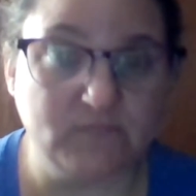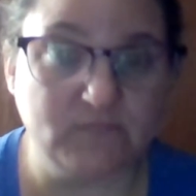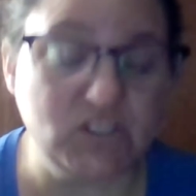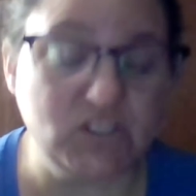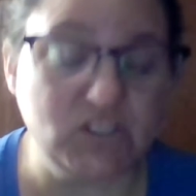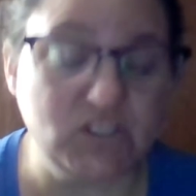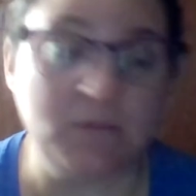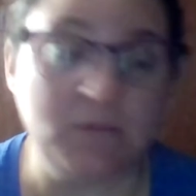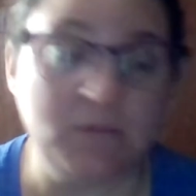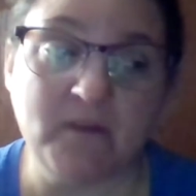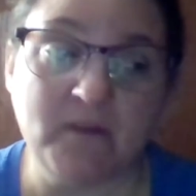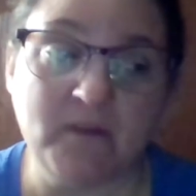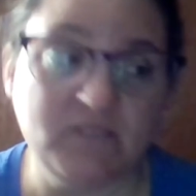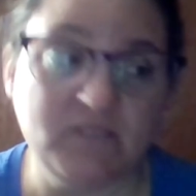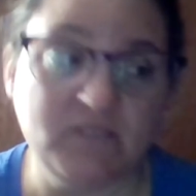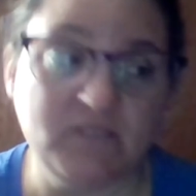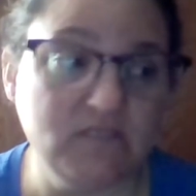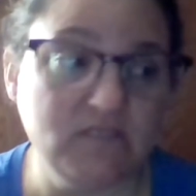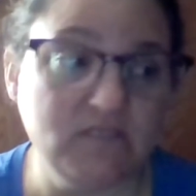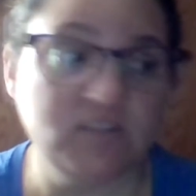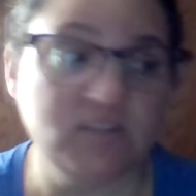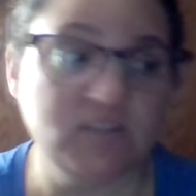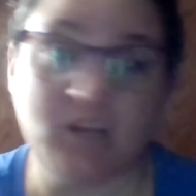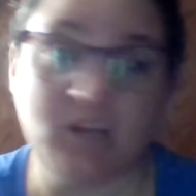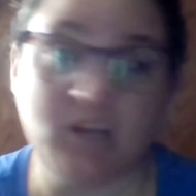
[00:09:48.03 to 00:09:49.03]
Some of
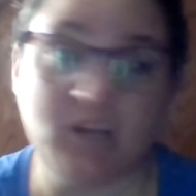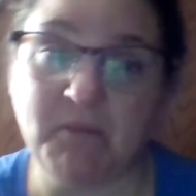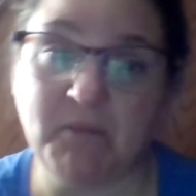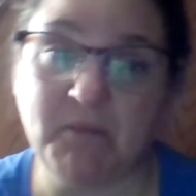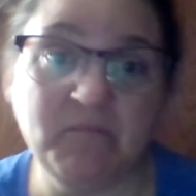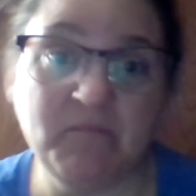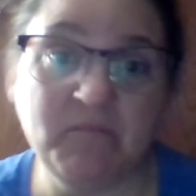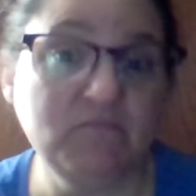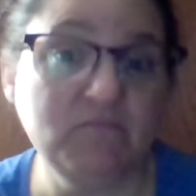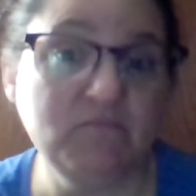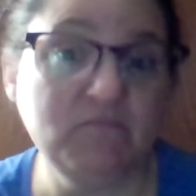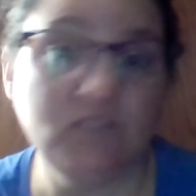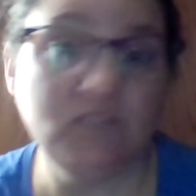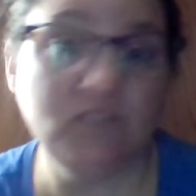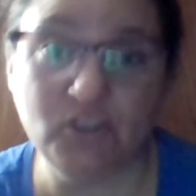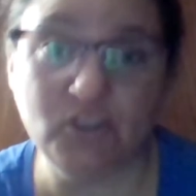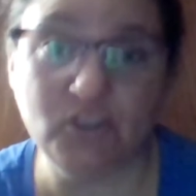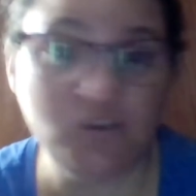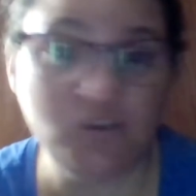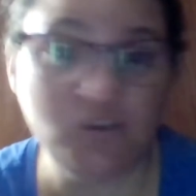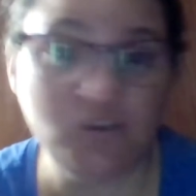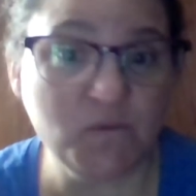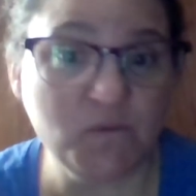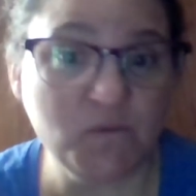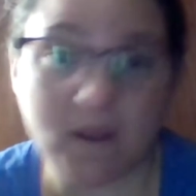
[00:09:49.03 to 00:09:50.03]
them
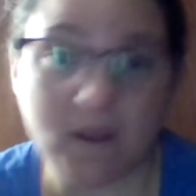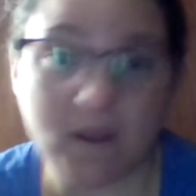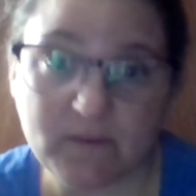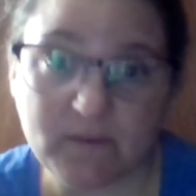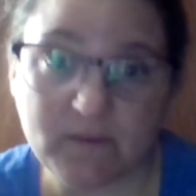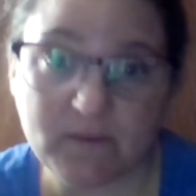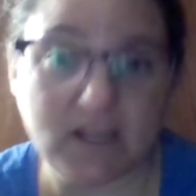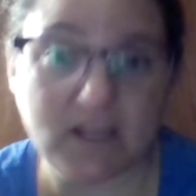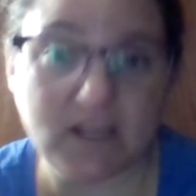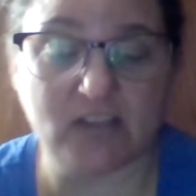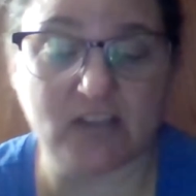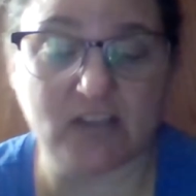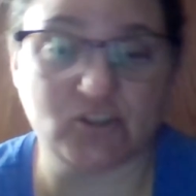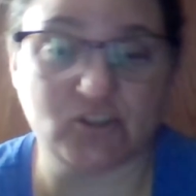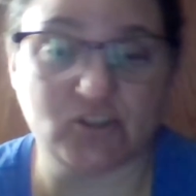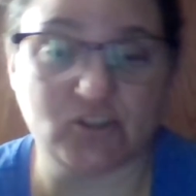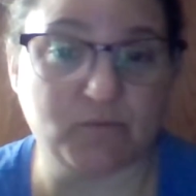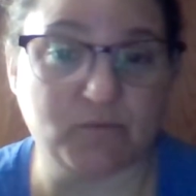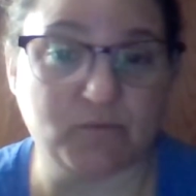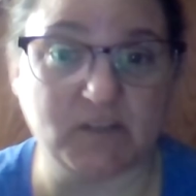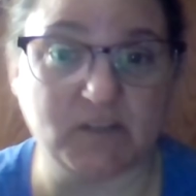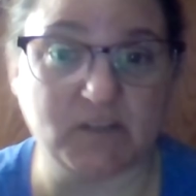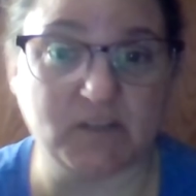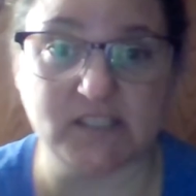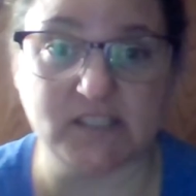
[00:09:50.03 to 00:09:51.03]
lose weight with
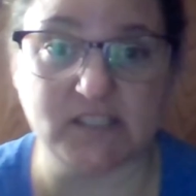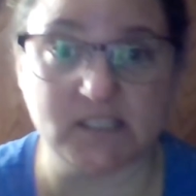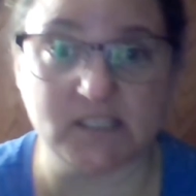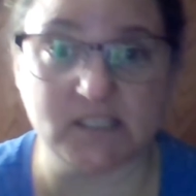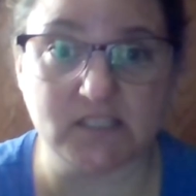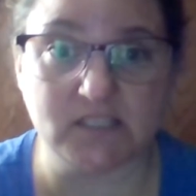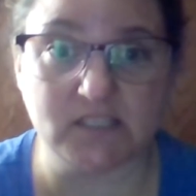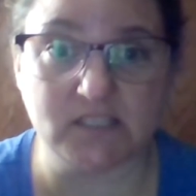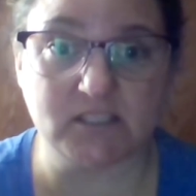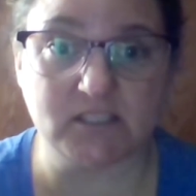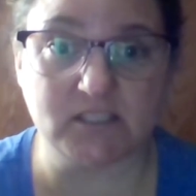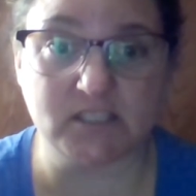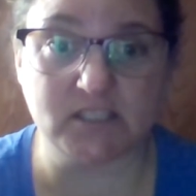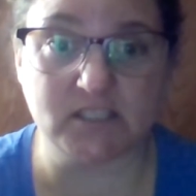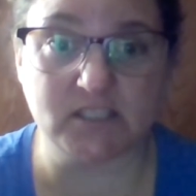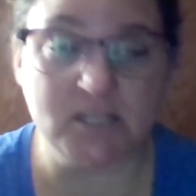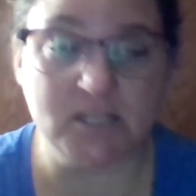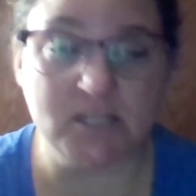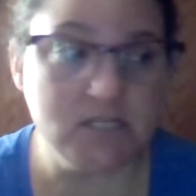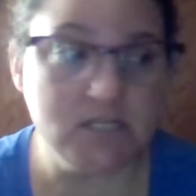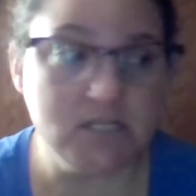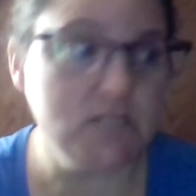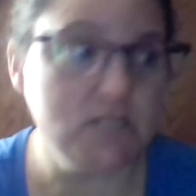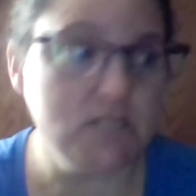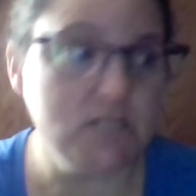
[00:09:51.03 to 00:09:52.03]
gastroparesis.
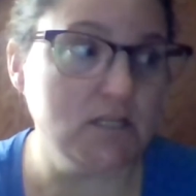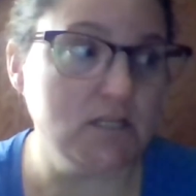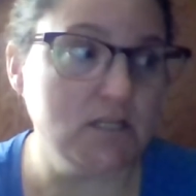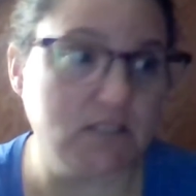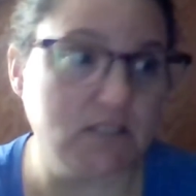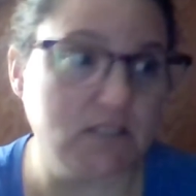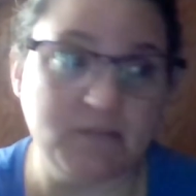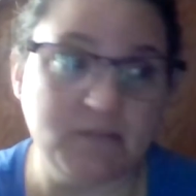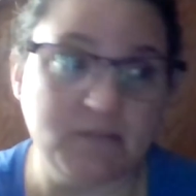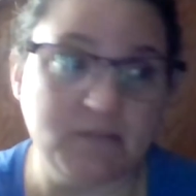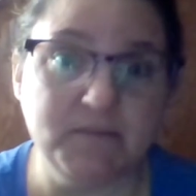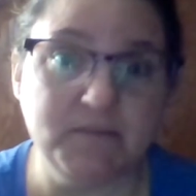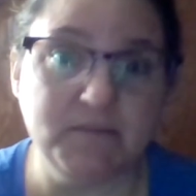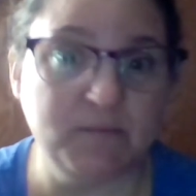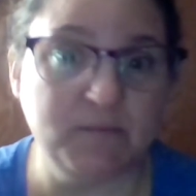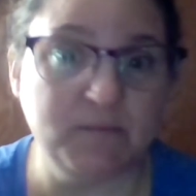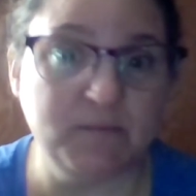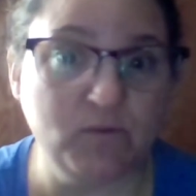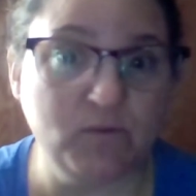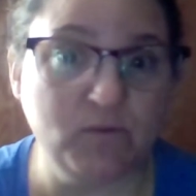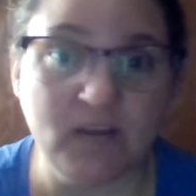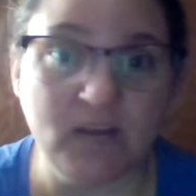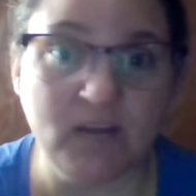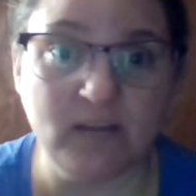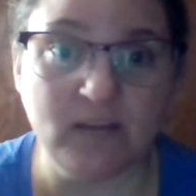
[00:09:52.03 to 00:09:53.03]
Some
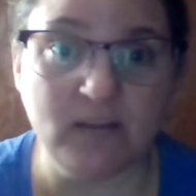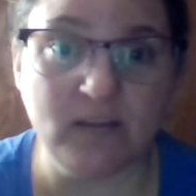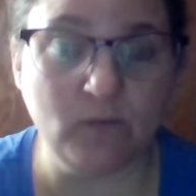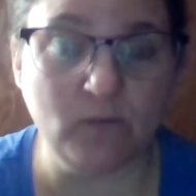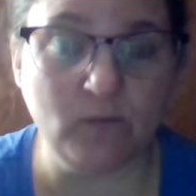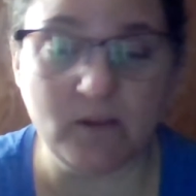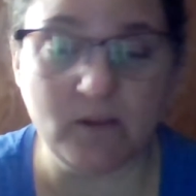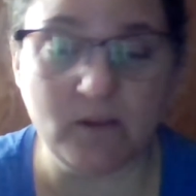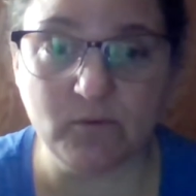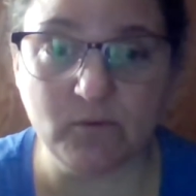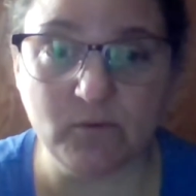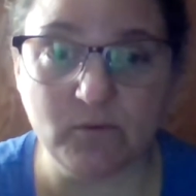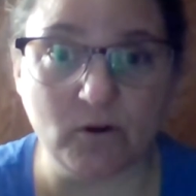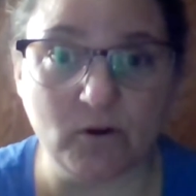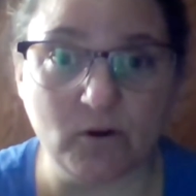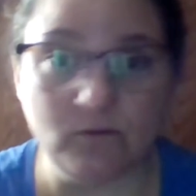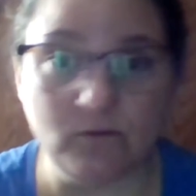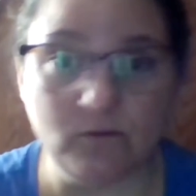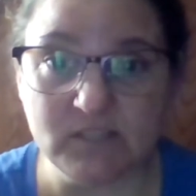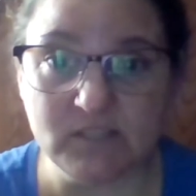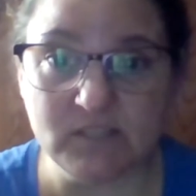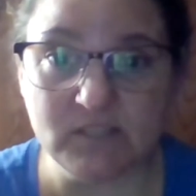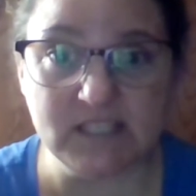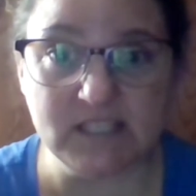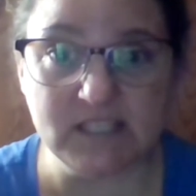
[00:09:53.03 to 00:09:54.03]
people gain weight with
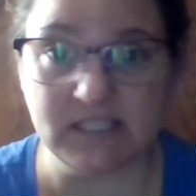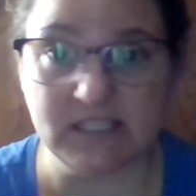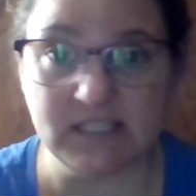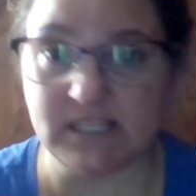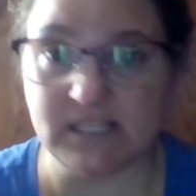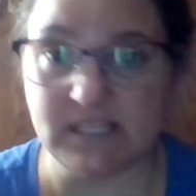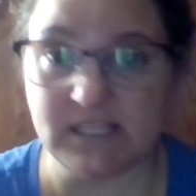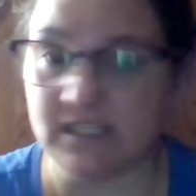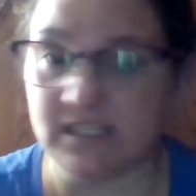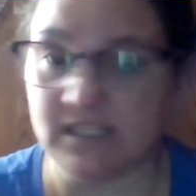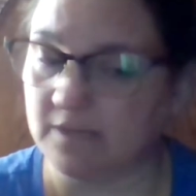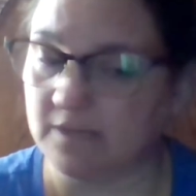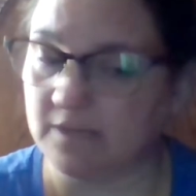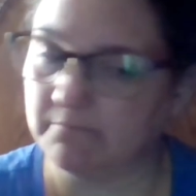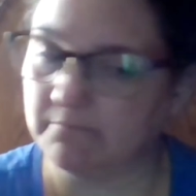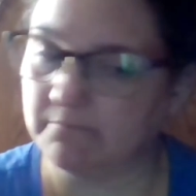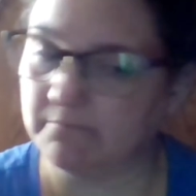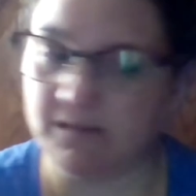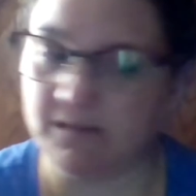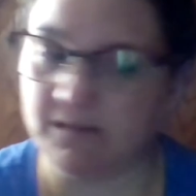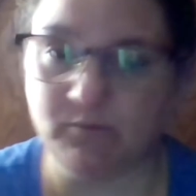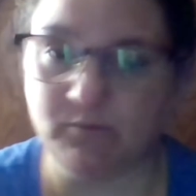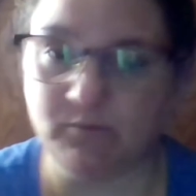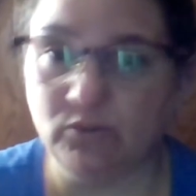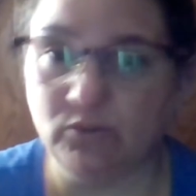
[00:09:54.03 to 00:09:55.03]
Crohn's disease. Some
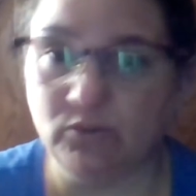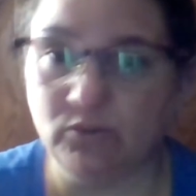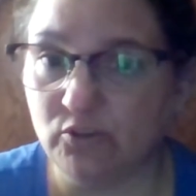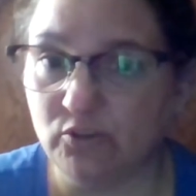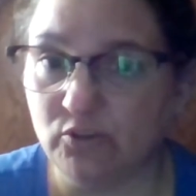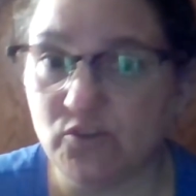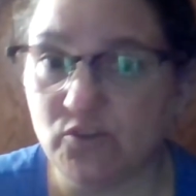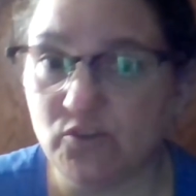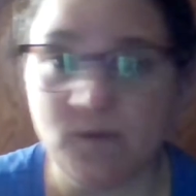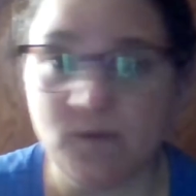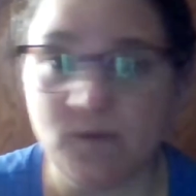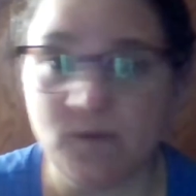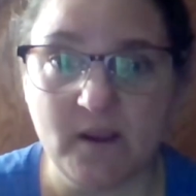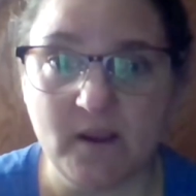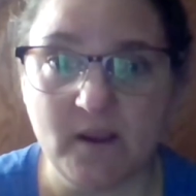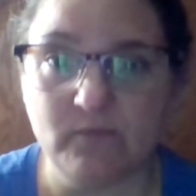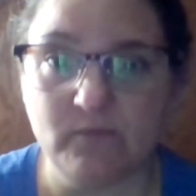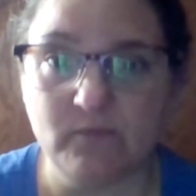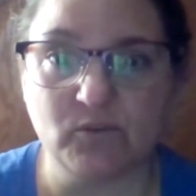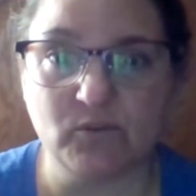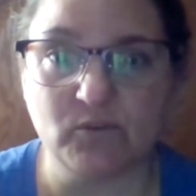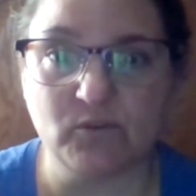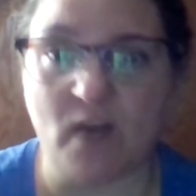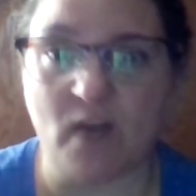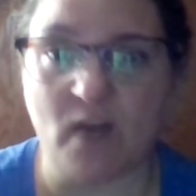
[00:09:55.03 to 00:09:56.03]
people lose weight
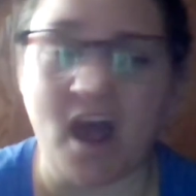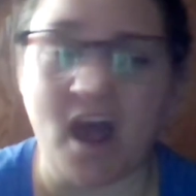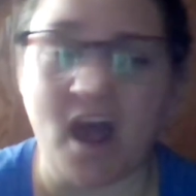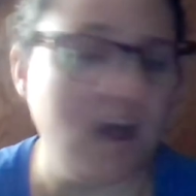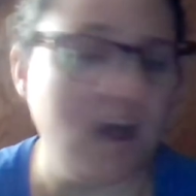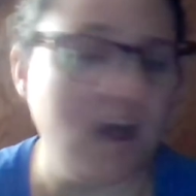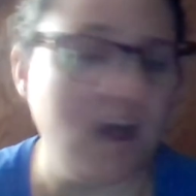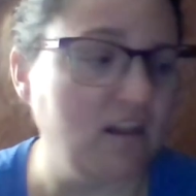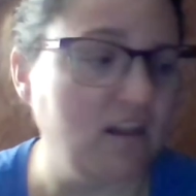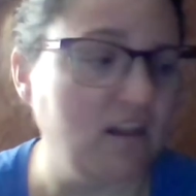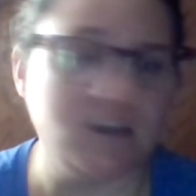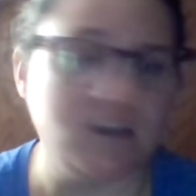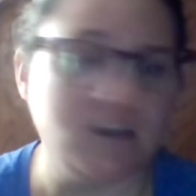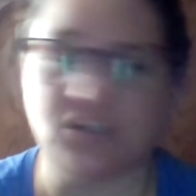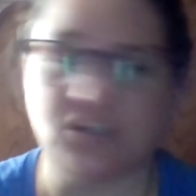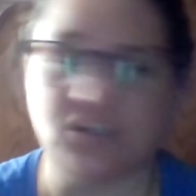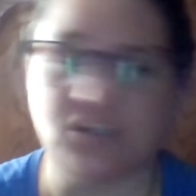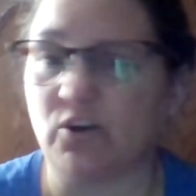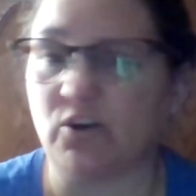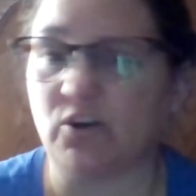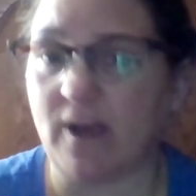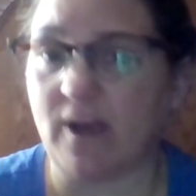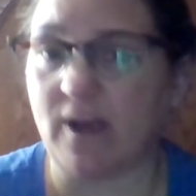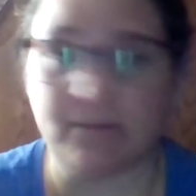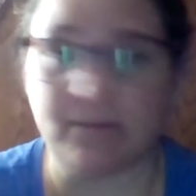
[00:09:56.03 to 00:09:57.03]
with. I lost a
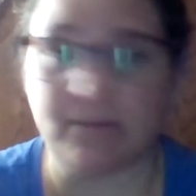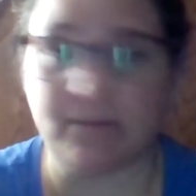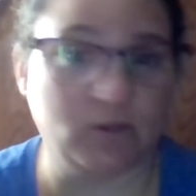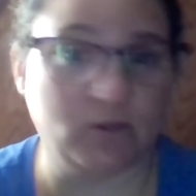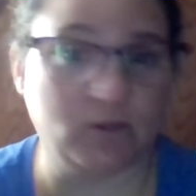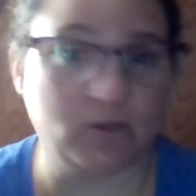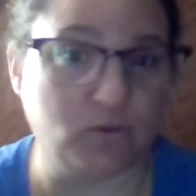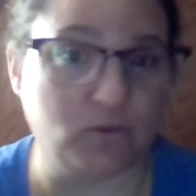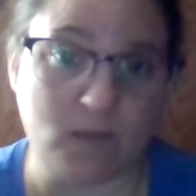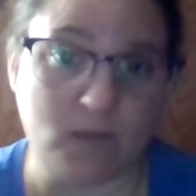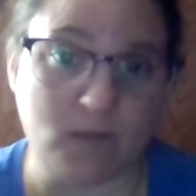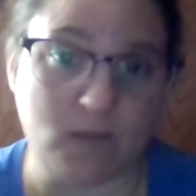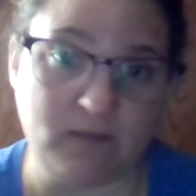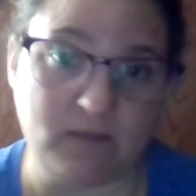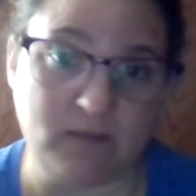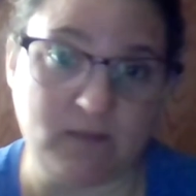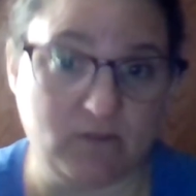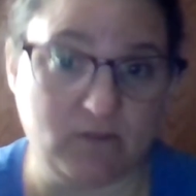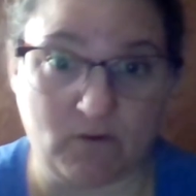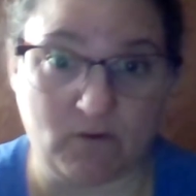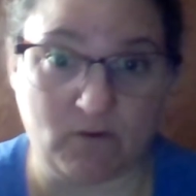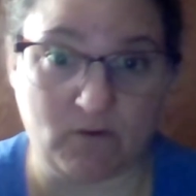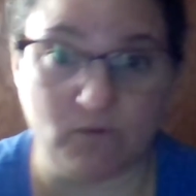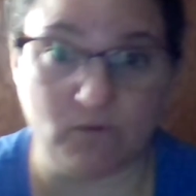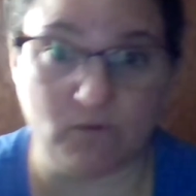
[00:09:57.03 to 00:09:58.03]
crap load of weight
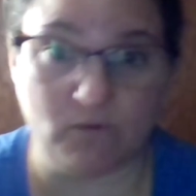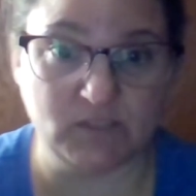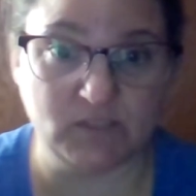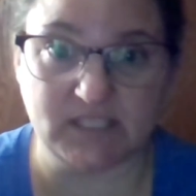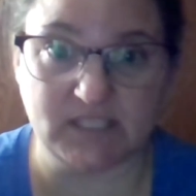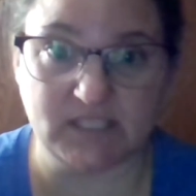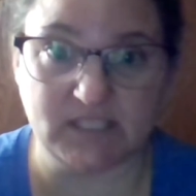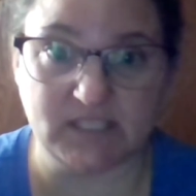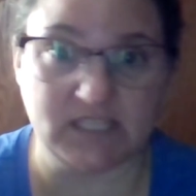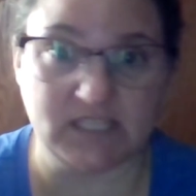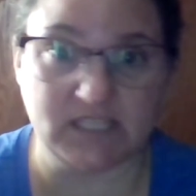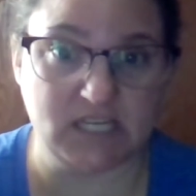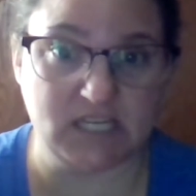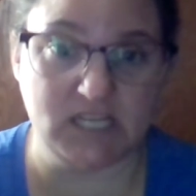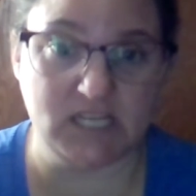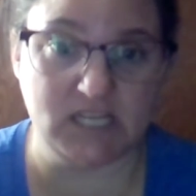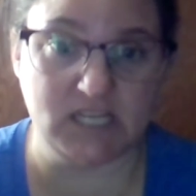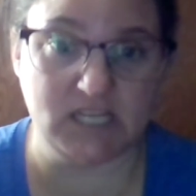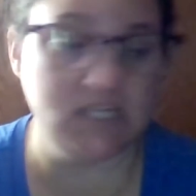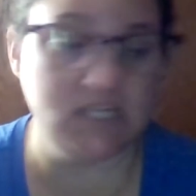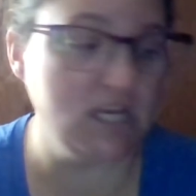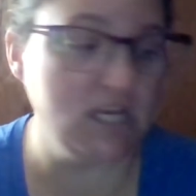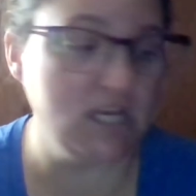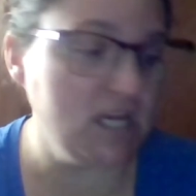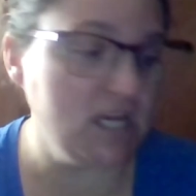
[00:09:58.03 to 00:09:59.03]
with Crohn's disease.